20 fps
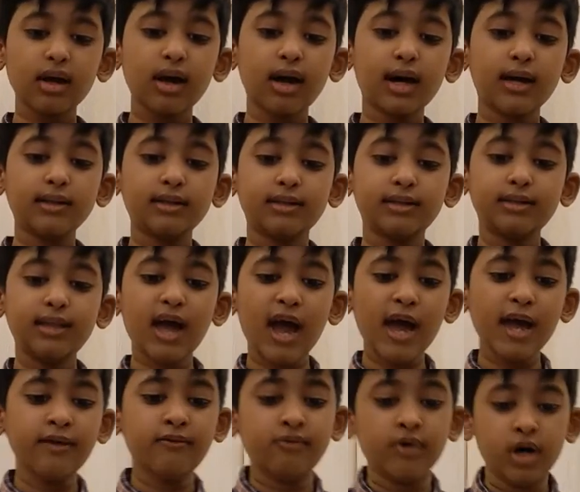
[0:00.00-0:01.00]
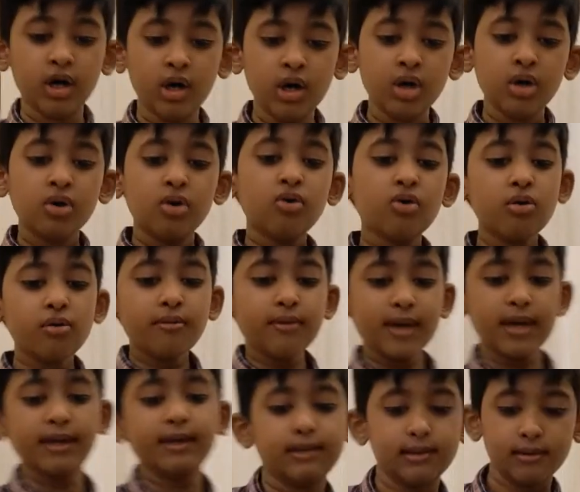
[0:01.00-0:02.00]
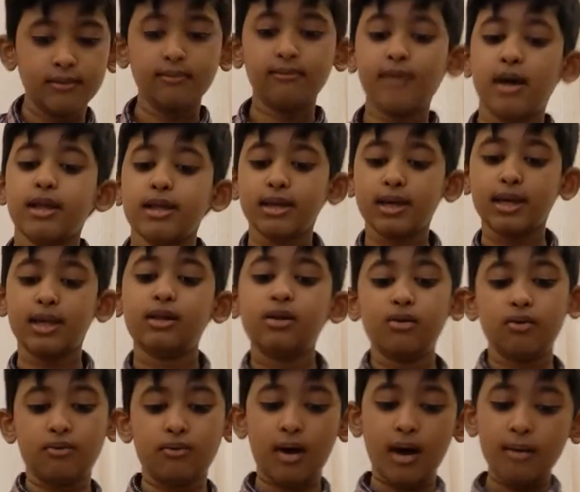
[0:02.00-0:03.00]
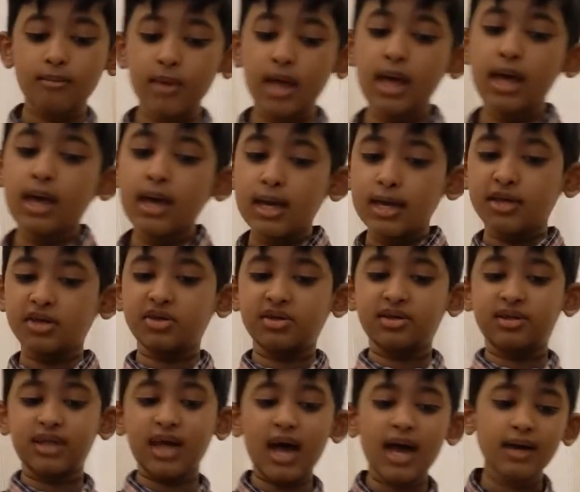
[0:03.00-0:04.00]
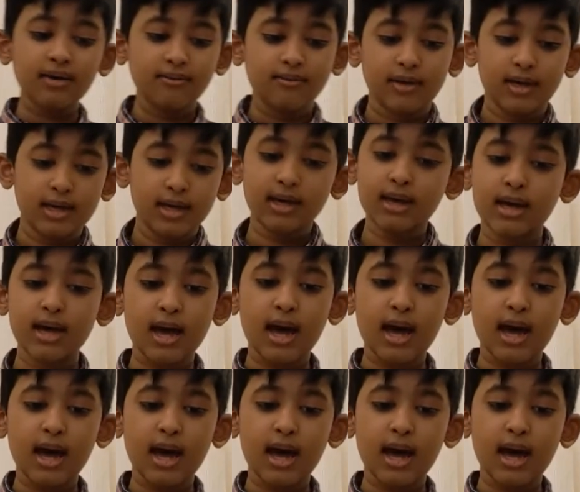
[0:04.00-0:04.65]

A diver who weighs 1 kilogram is diving